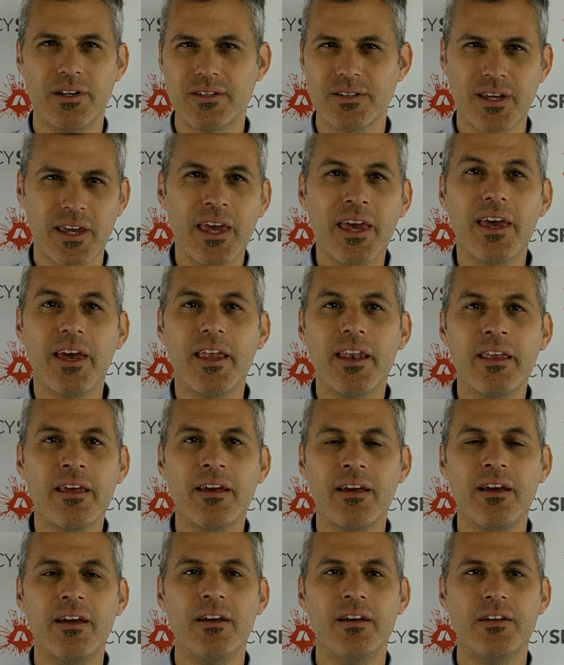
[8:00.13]
is a kid.
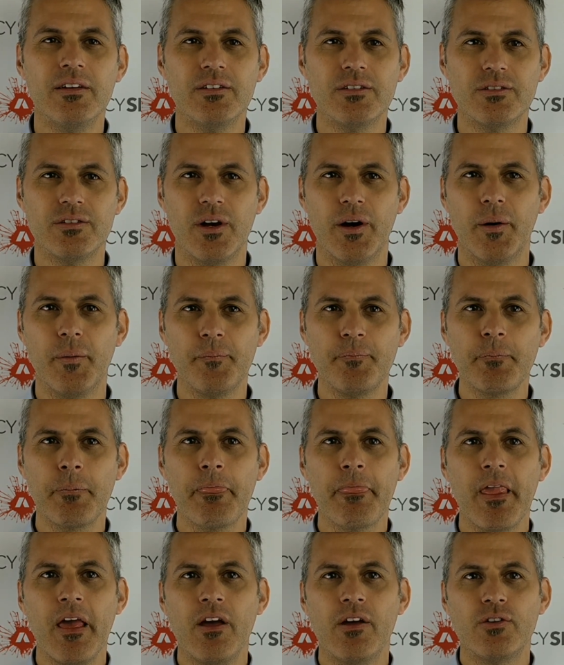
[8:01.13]
So
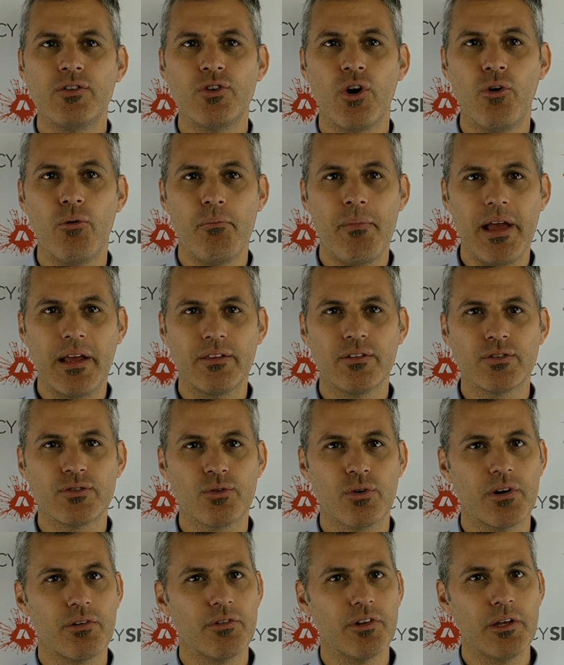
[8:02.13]
don't make the
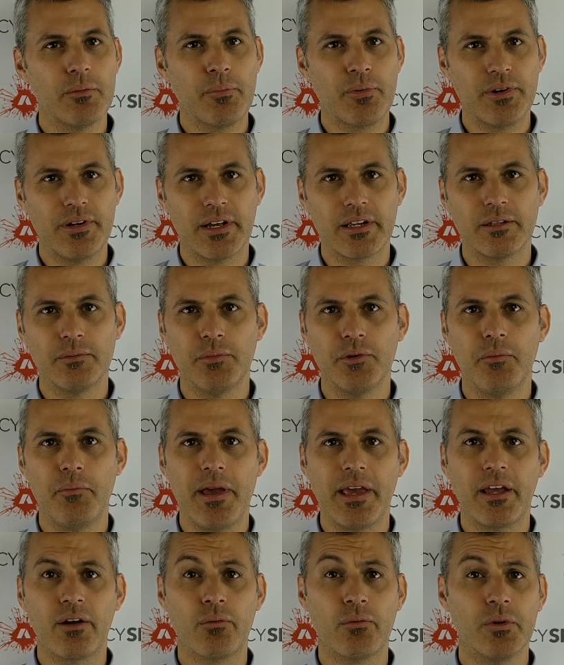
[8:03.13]
story really predictable,
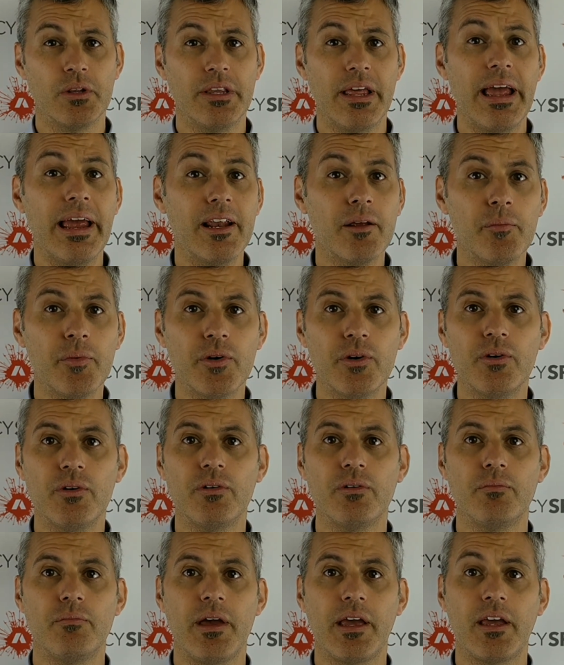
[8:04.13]
make it
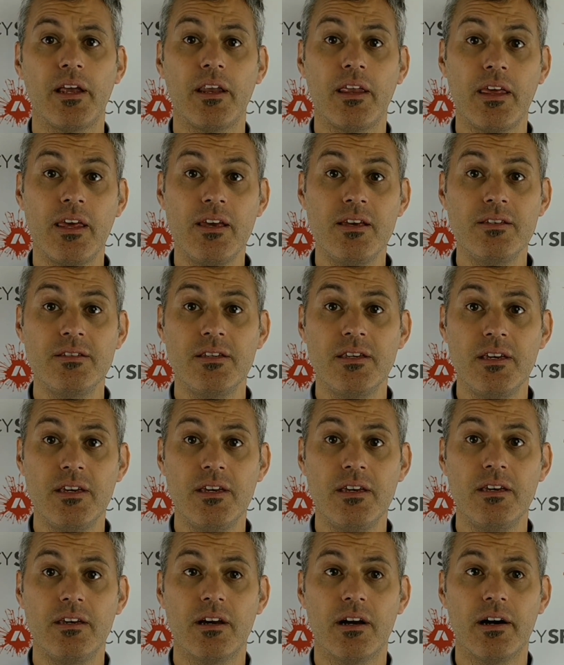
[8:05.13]
relatable, make it
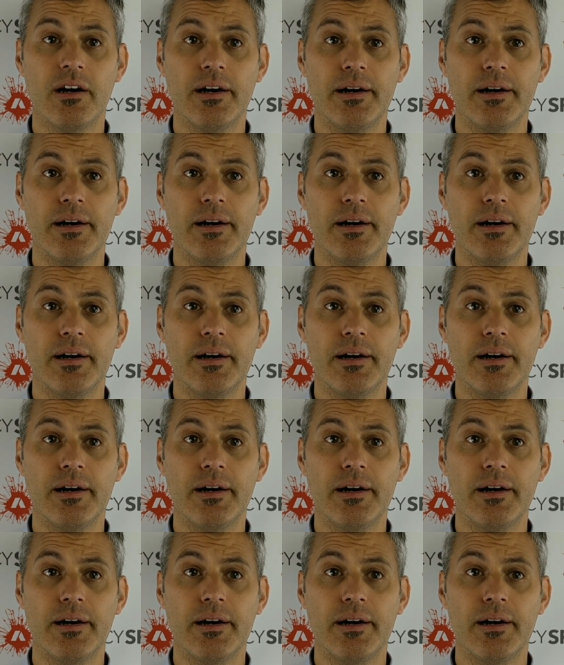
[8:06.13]
easy.